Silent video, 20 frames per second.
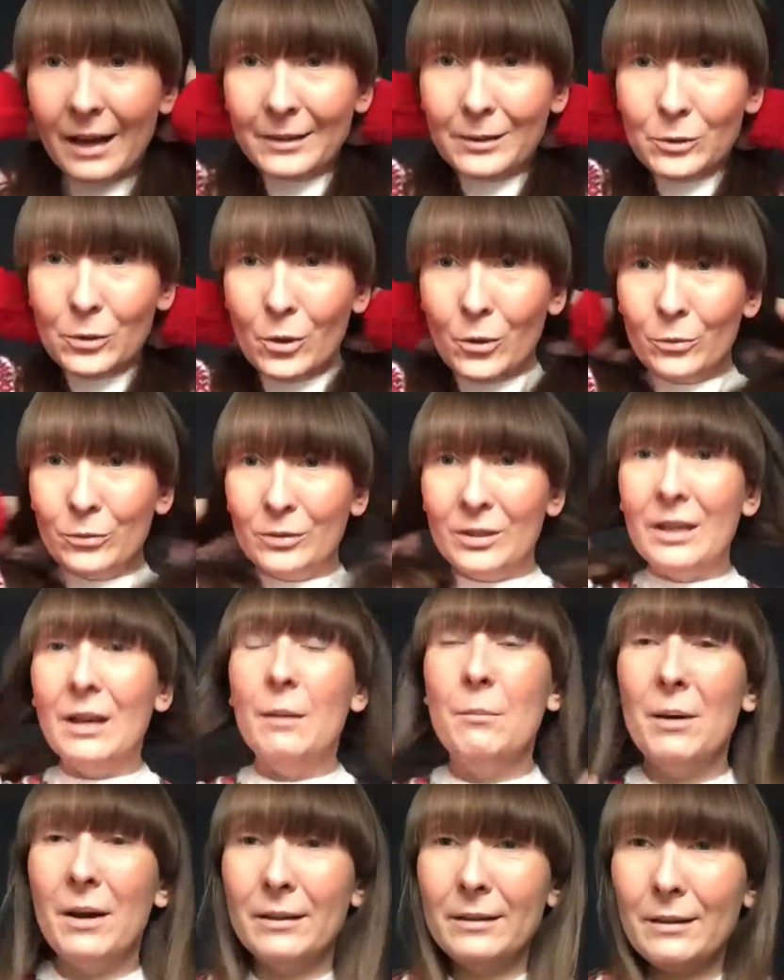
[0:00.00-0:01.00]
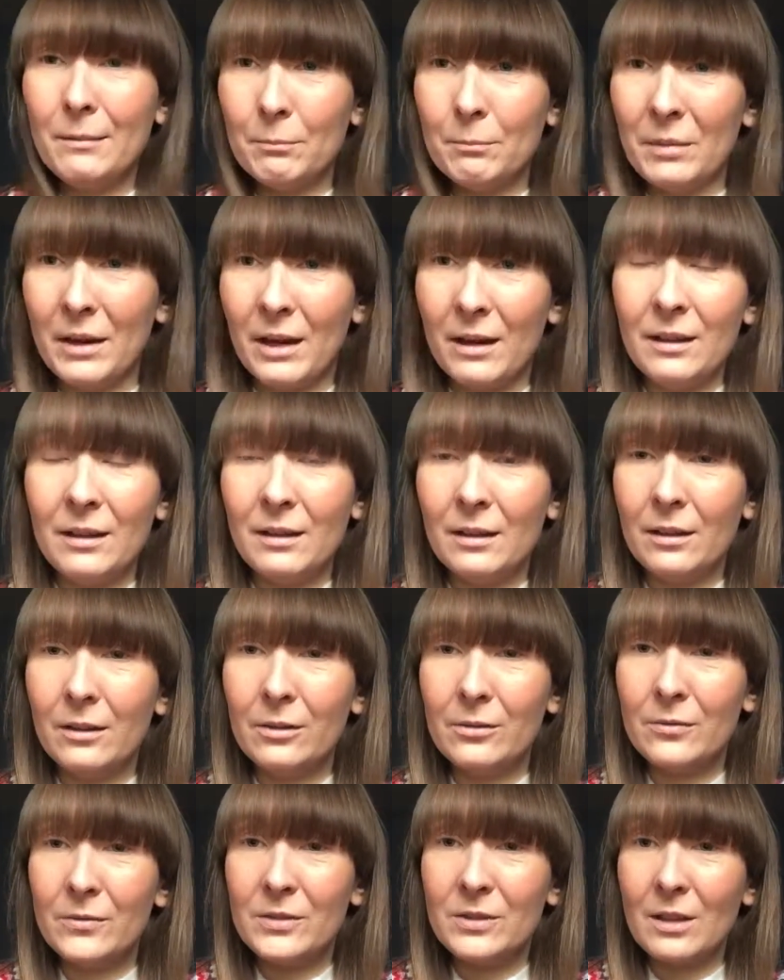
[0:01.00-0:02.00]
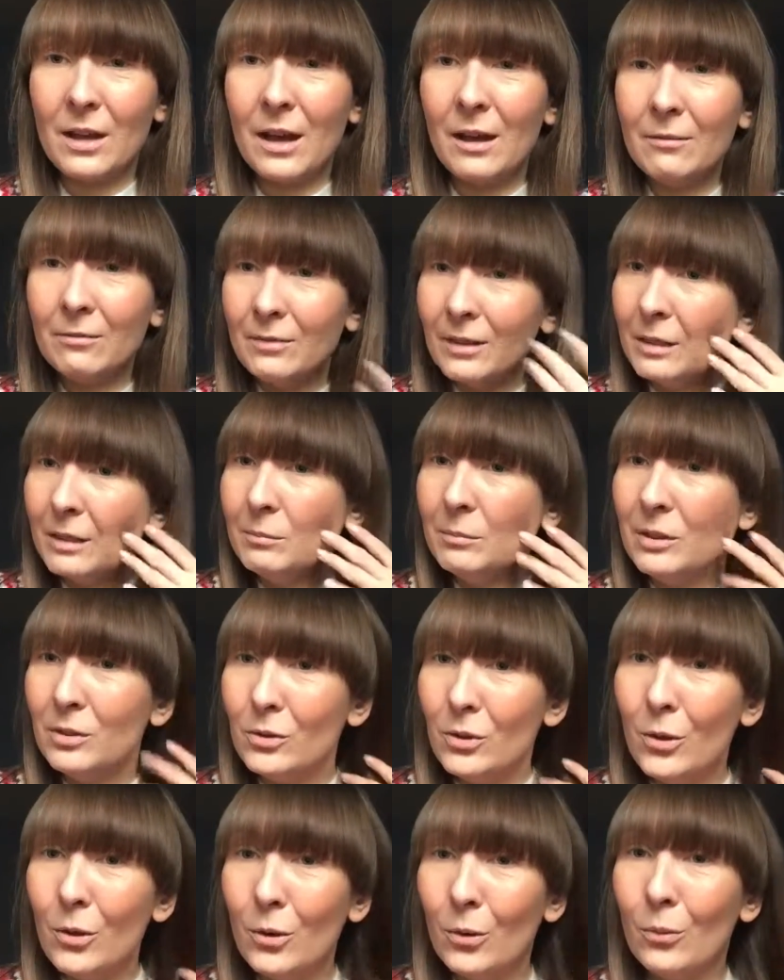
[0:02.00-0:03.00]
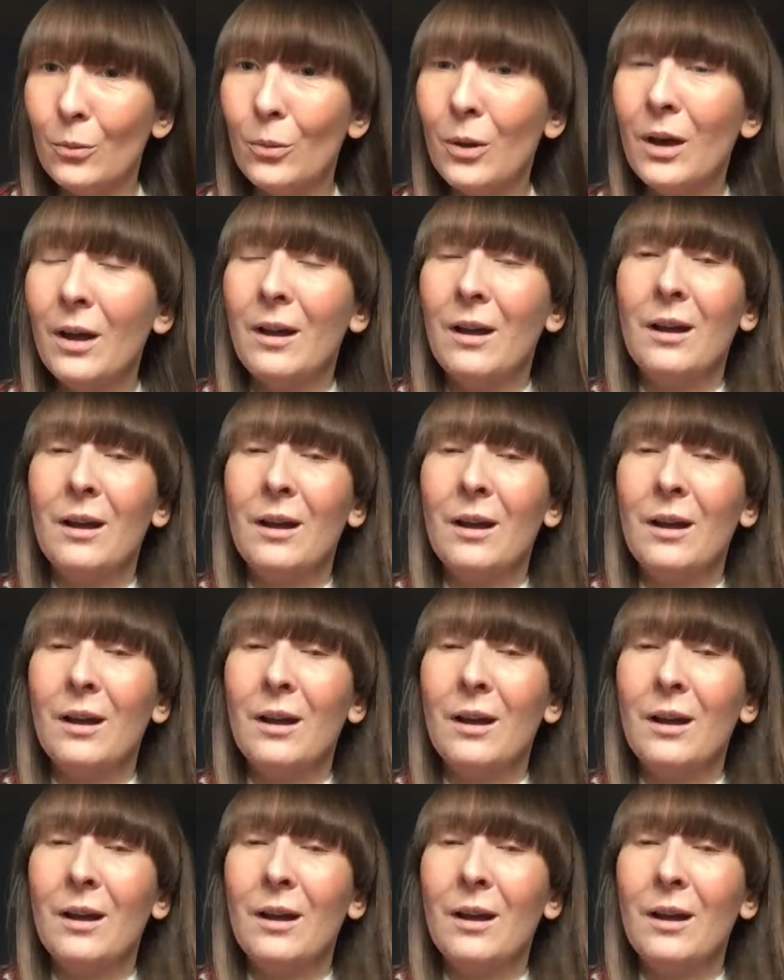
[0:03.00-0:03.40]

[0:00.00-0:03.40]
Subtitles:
I don't know. Did I buy a lot of stuff? Let me know.